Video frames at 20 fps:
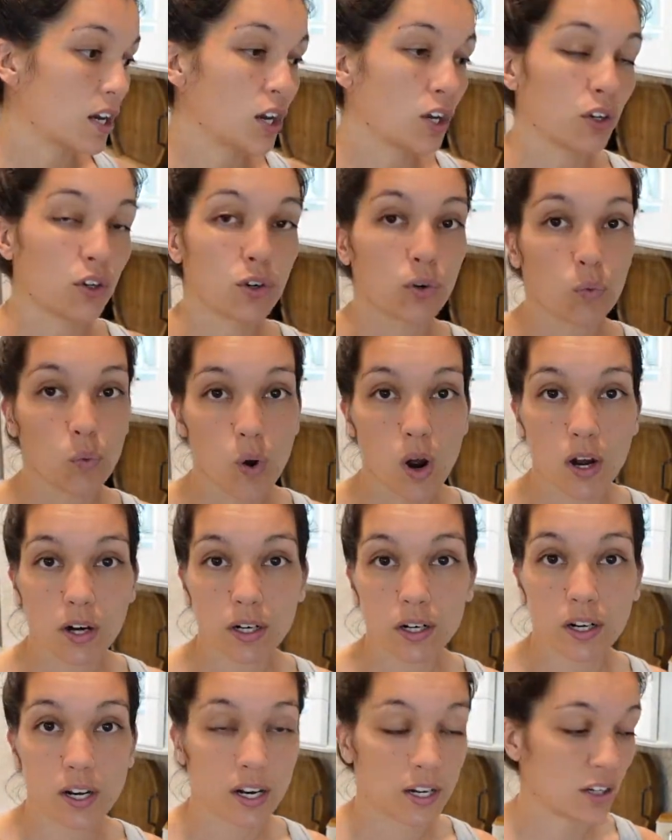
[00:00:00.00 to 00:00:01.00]
your
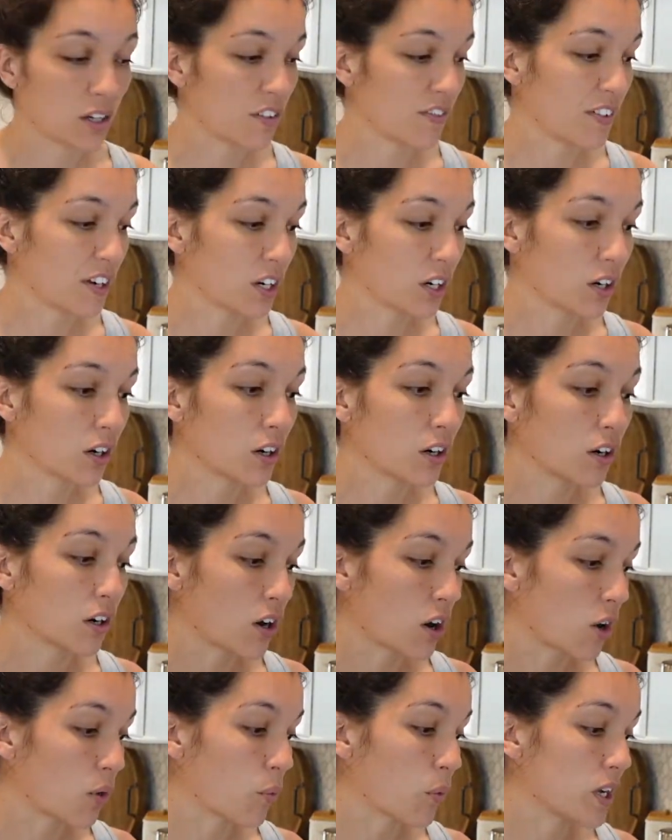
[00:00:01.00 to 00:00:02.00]
water and your vinegar
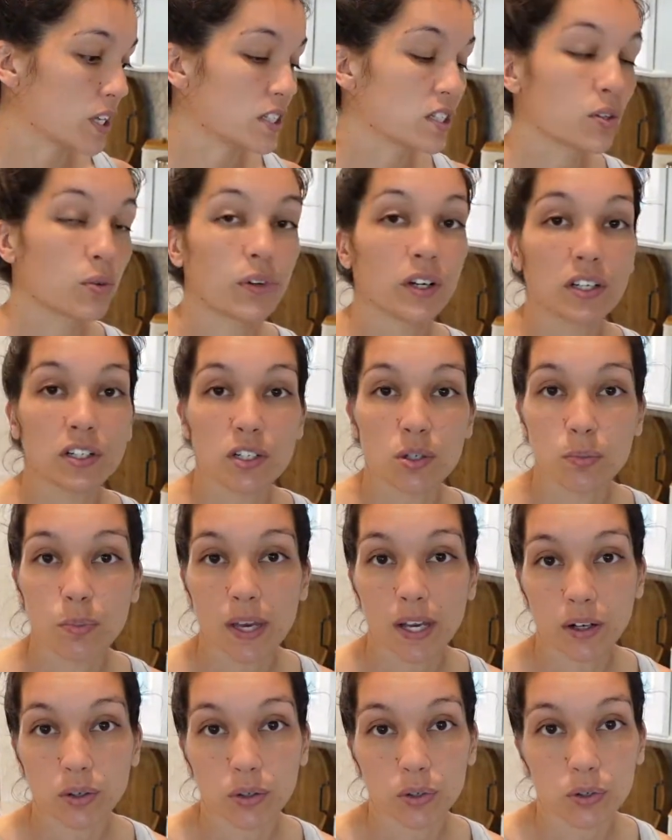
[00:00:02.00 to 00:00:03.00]
are what's going to
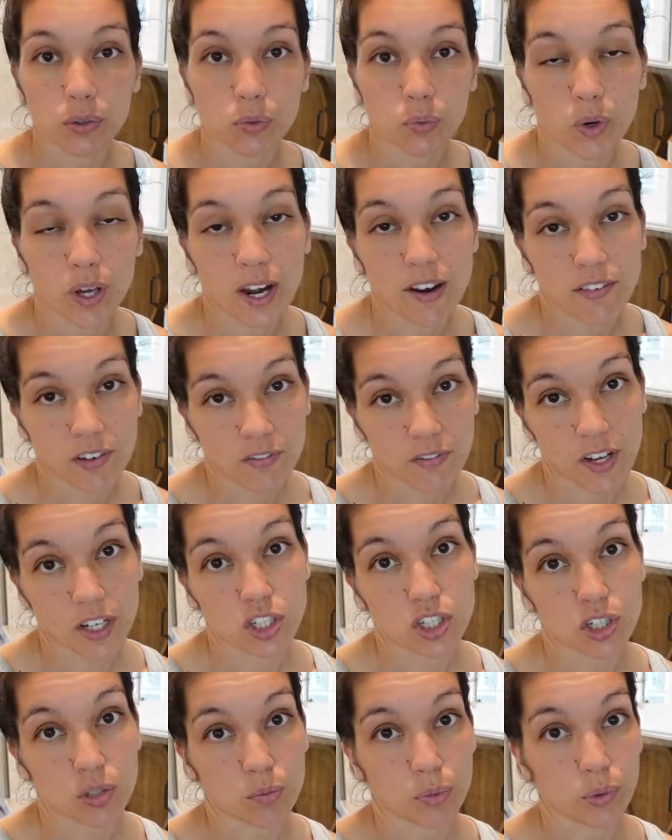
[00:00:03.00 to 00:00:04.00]
pickle whatever
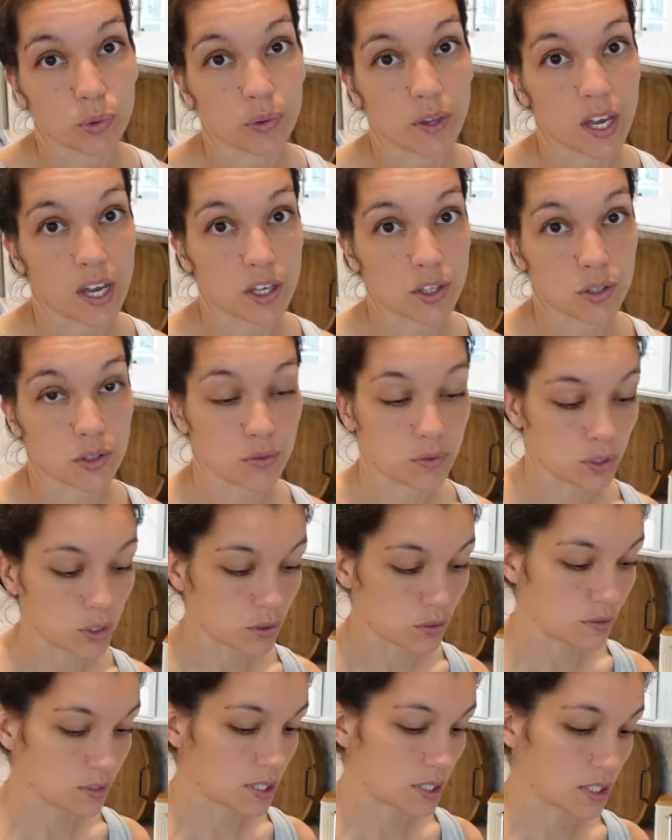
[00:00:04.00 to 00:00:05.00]
vegetable that you
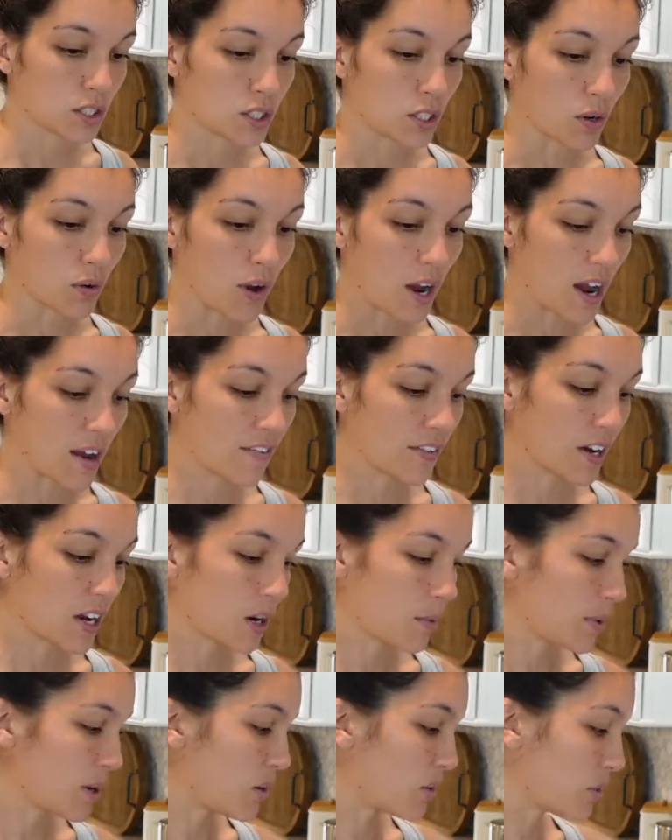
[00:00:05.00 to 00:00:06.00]
use. So I've got
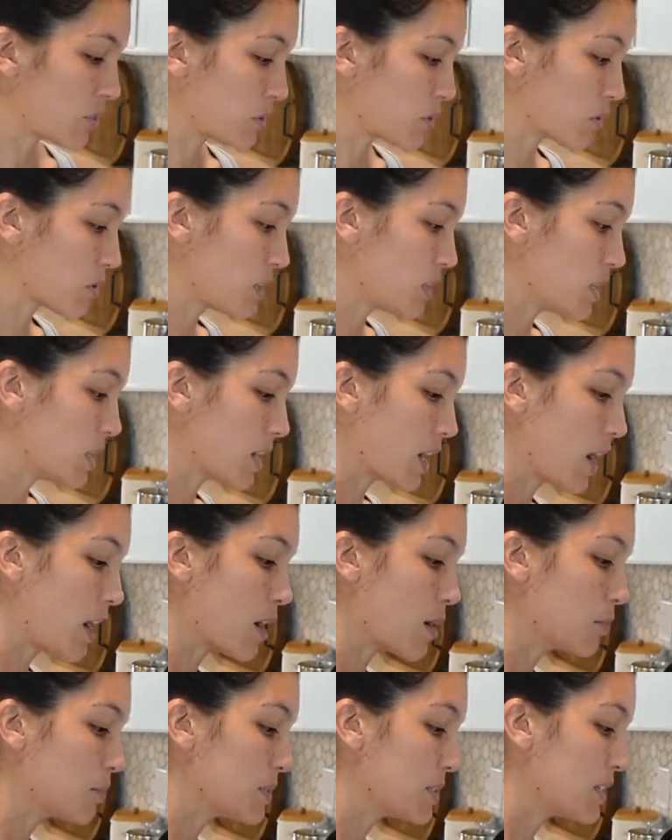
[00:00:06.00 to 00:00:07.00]
about 3
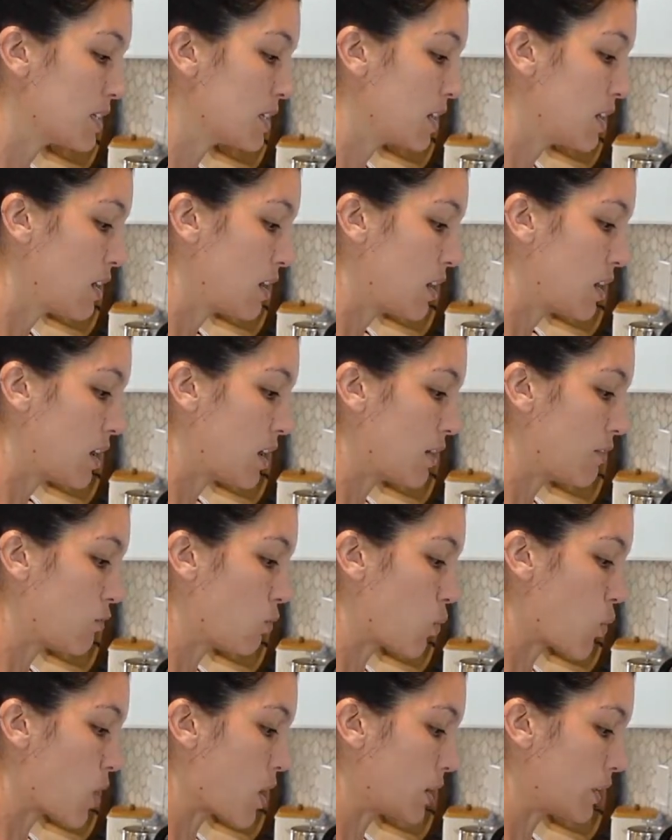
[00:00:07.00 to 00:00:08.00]
cups of
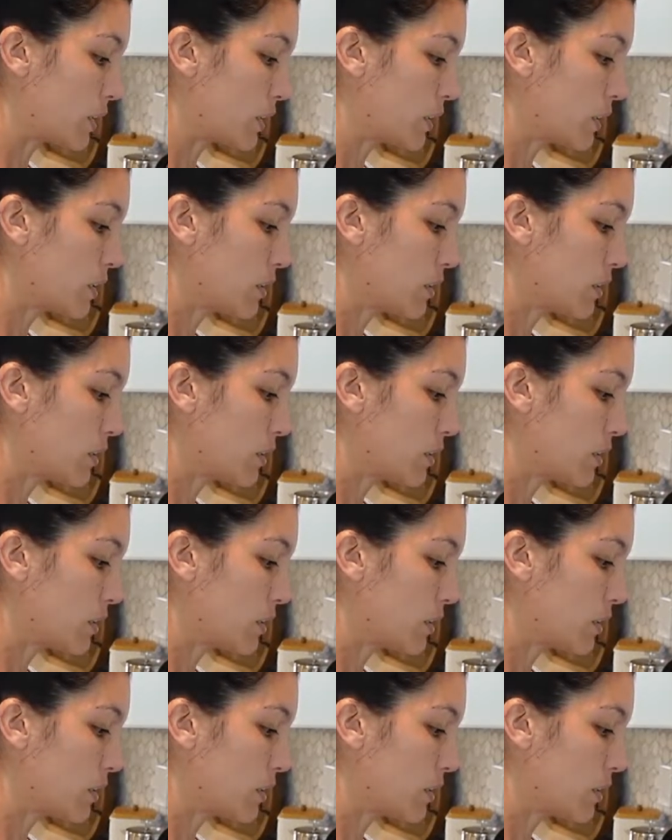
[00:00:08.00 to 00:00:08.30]
water,